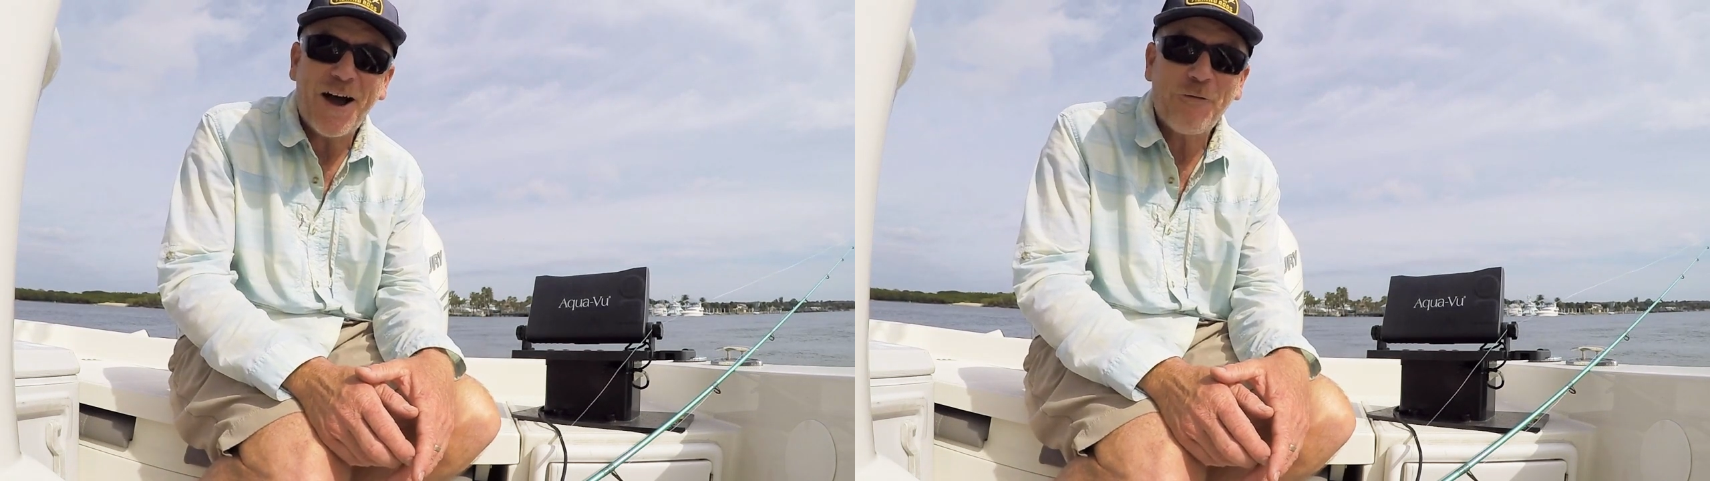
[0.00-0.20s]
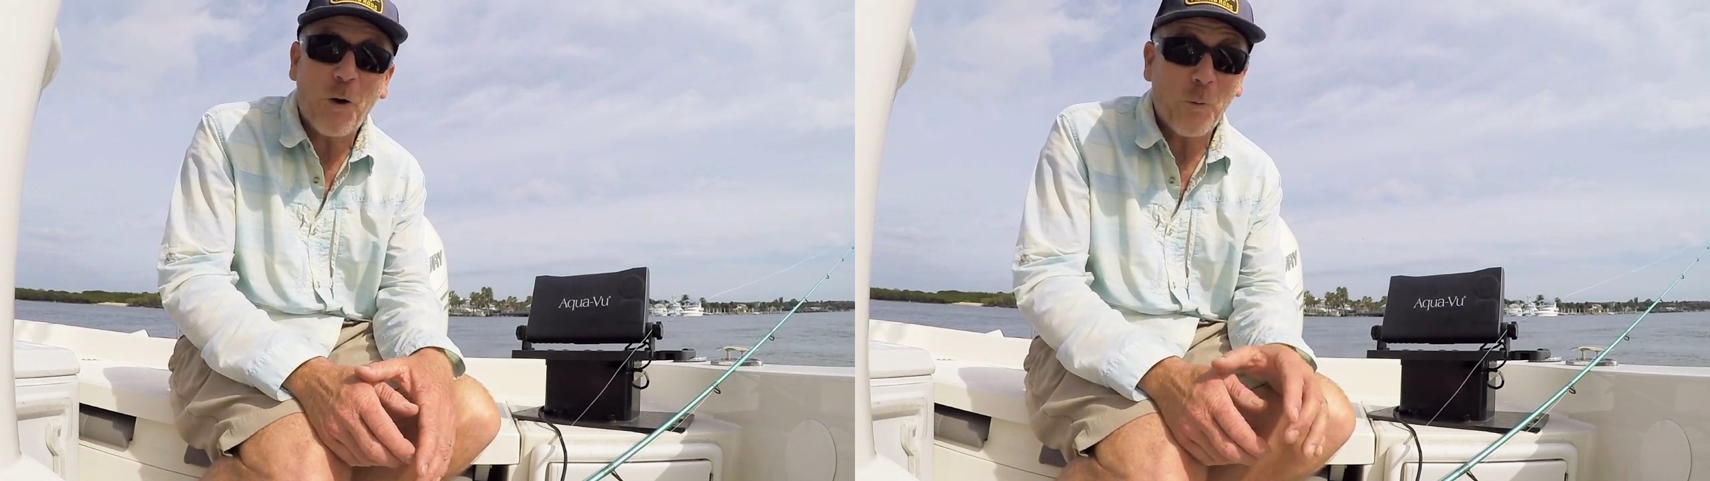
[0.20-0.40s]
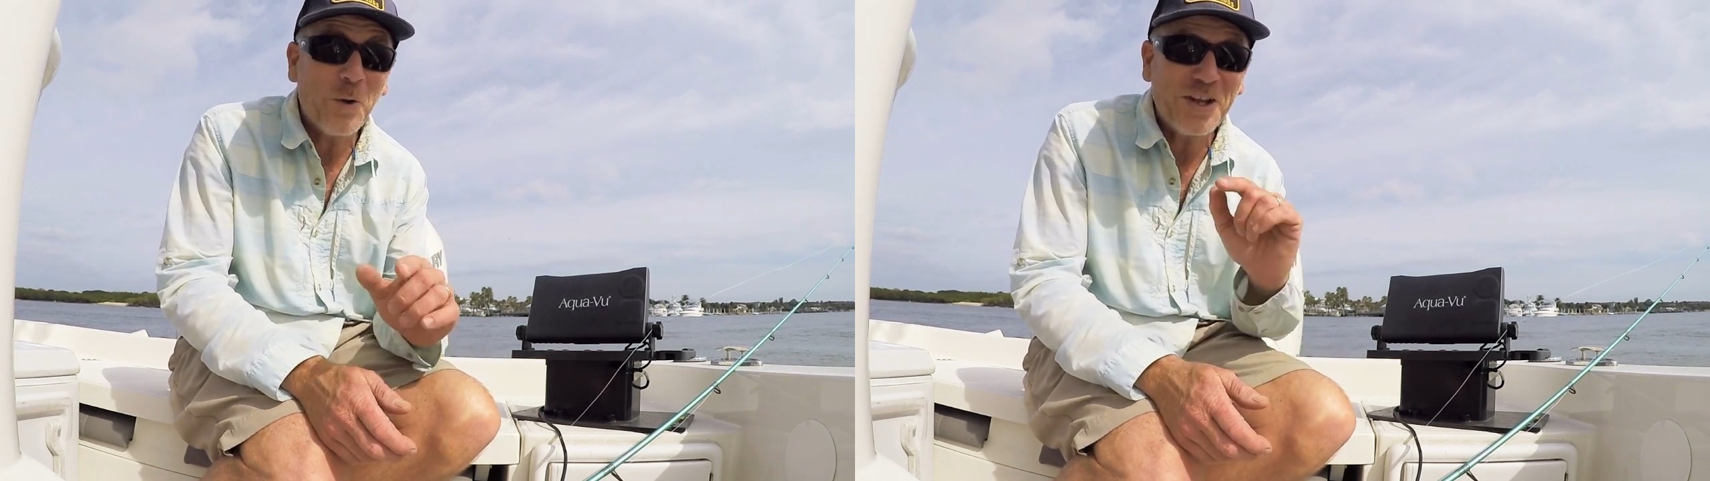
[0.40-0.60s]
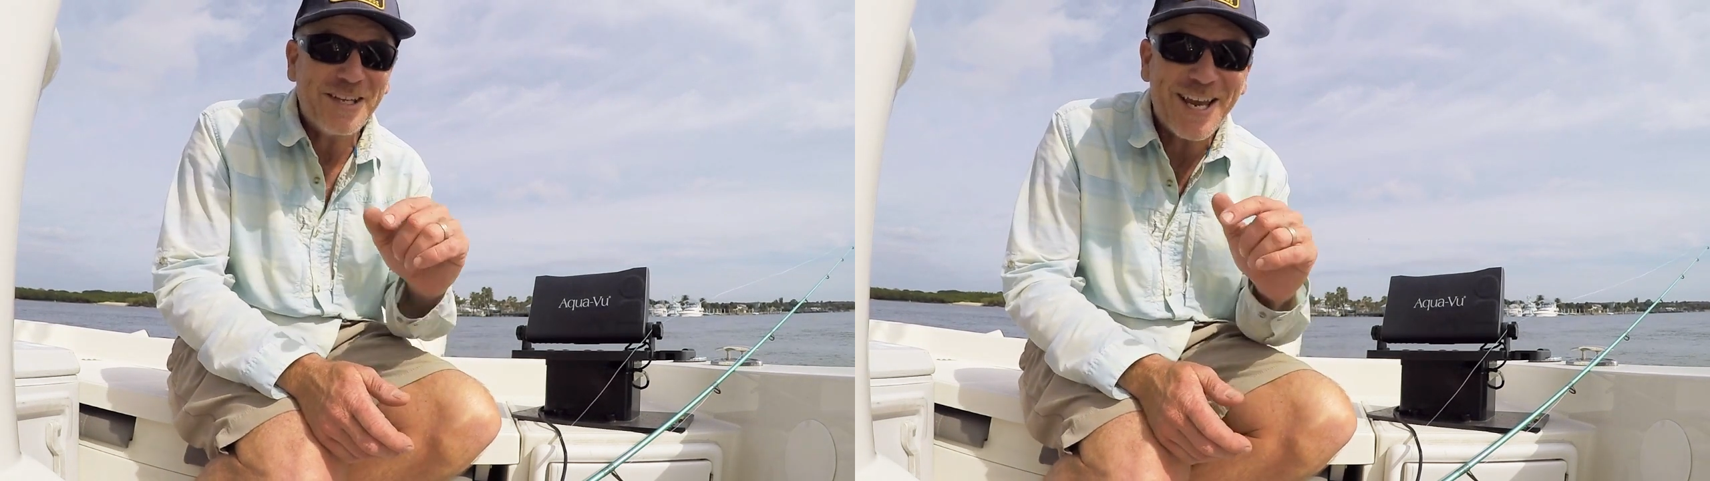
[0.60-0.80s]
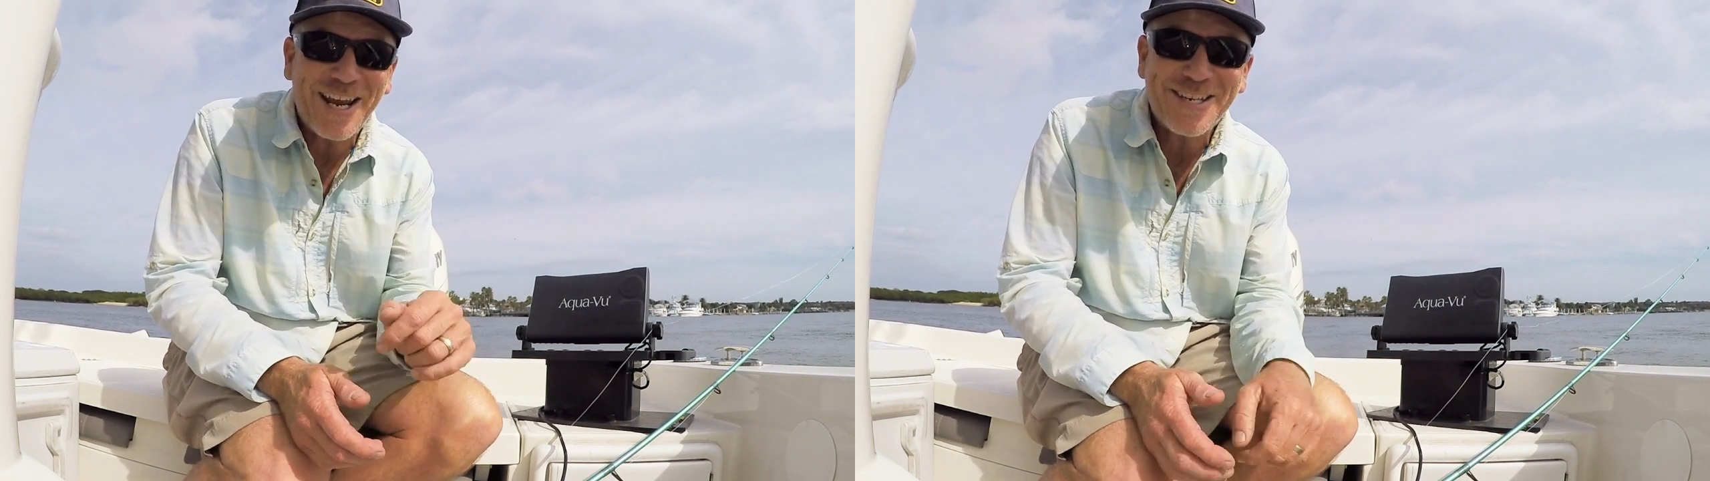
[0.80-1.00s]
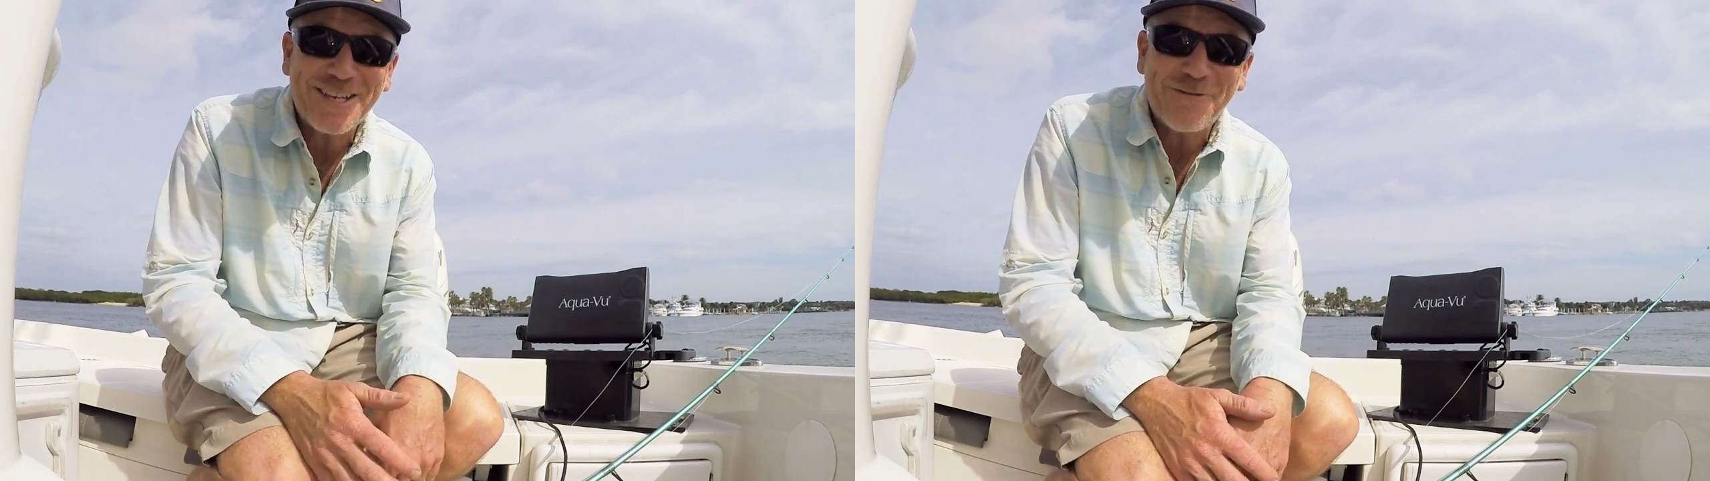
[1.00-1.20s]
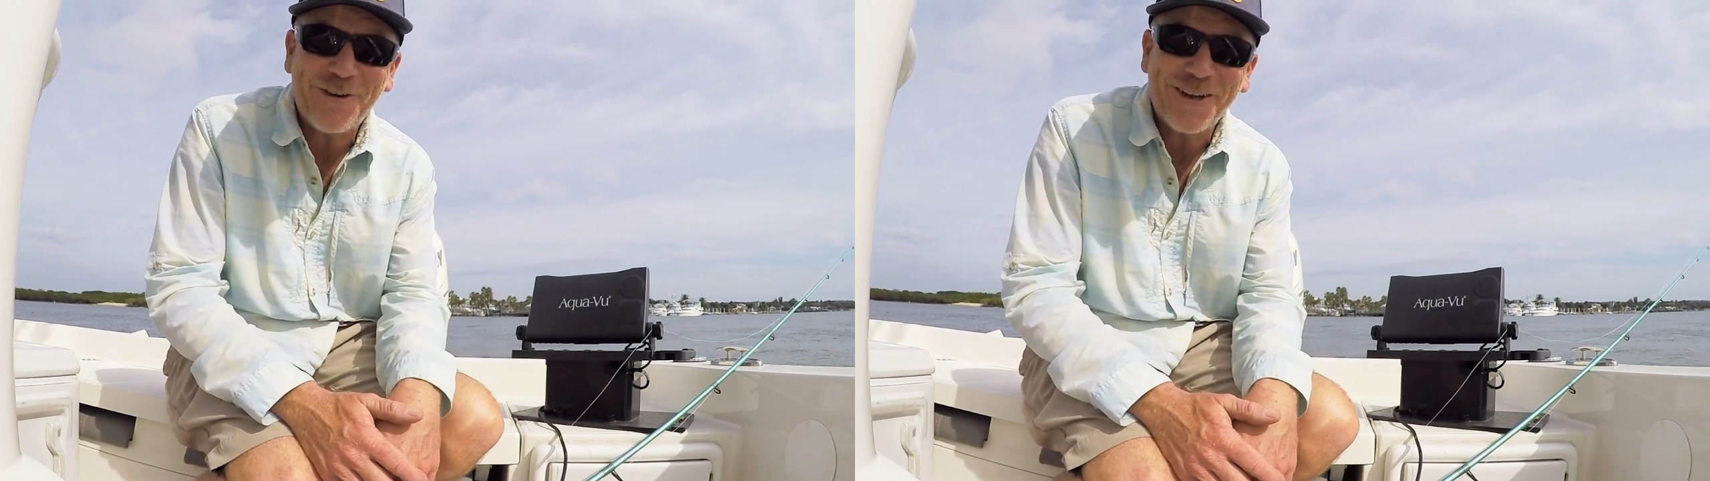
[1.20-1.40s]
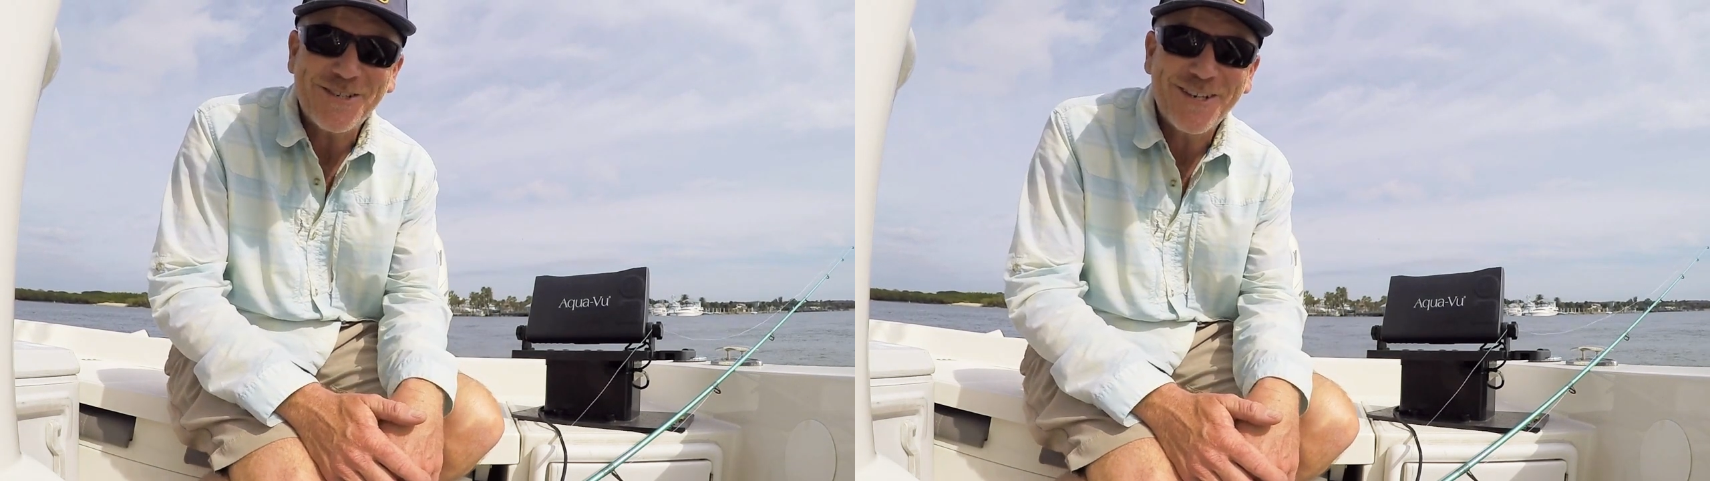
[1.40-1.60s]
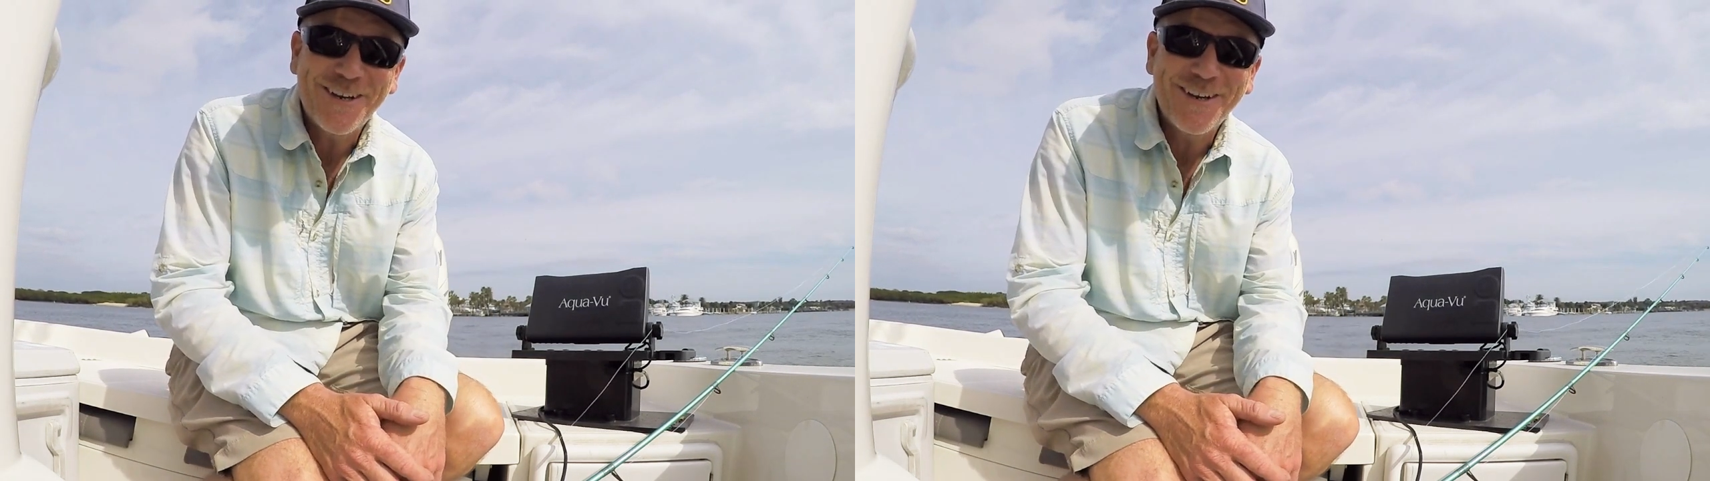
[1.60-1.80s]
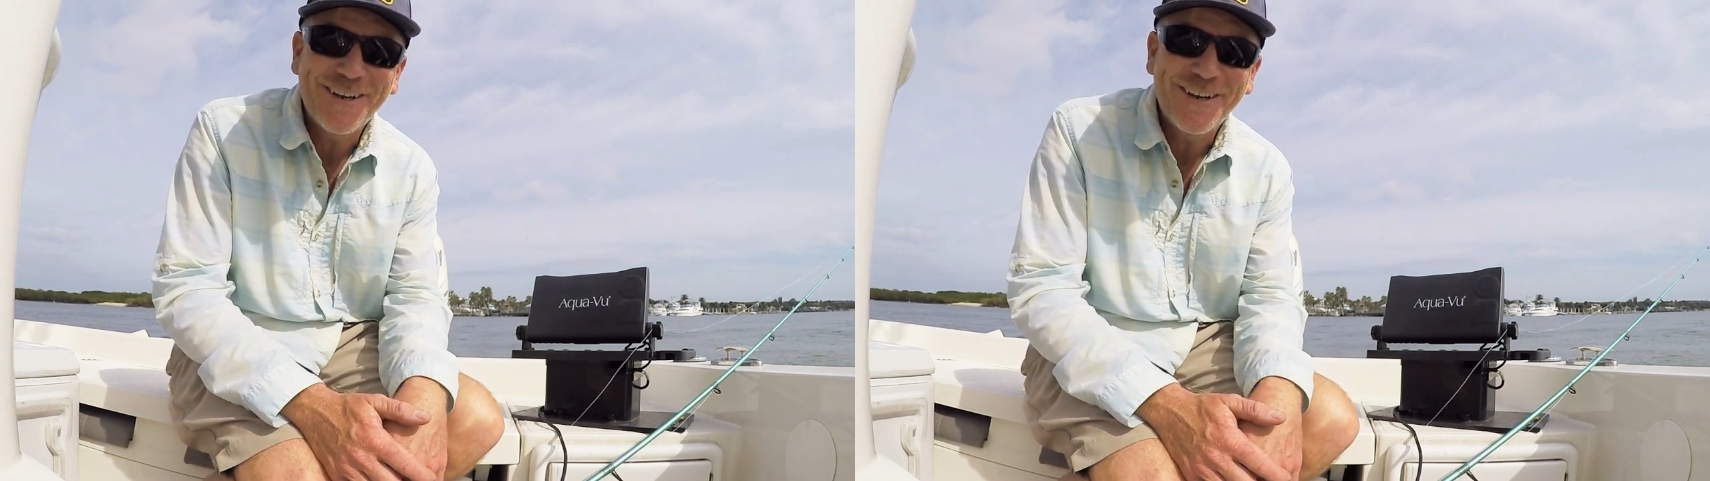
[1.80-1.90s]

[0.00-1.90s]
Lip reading: for a really tasty fish.